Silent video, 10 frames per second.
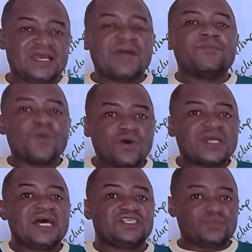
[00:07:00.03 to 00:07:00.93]
among
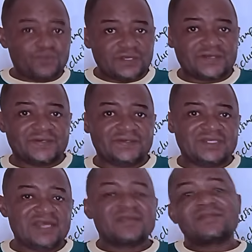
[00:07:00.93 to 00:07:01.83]
gas molecules.
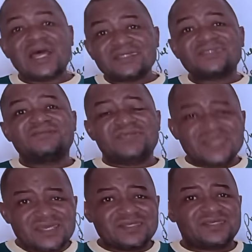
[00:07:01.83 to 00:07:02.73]
That
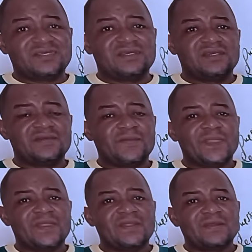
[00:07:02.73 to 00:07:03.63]
is
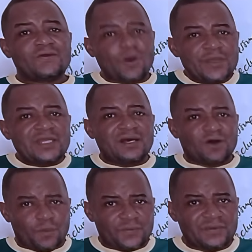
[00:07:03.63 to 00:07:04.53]
coming
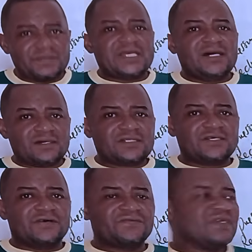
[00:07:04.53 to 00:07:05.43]
up because
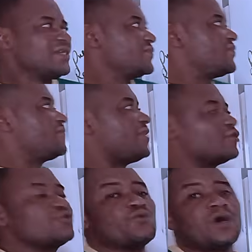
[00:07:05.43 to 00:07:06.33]
of the
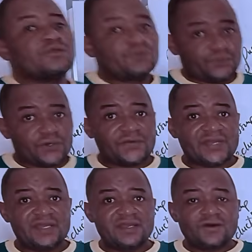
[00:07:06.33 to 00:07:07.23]
van der Waals
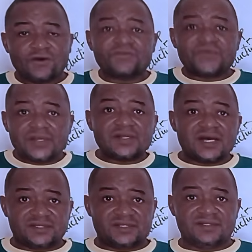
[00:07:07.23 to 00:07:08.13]
theory of real
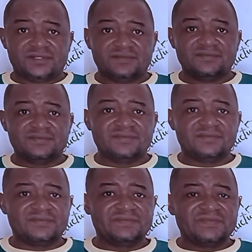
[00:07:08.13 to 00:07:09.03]
gases.
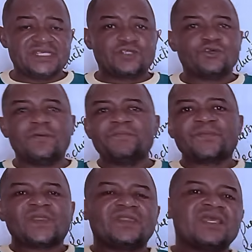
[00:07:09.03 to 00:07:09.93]
So
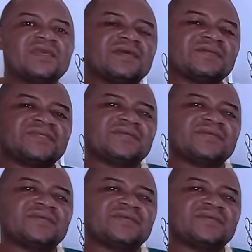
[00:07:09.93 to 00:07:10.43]
the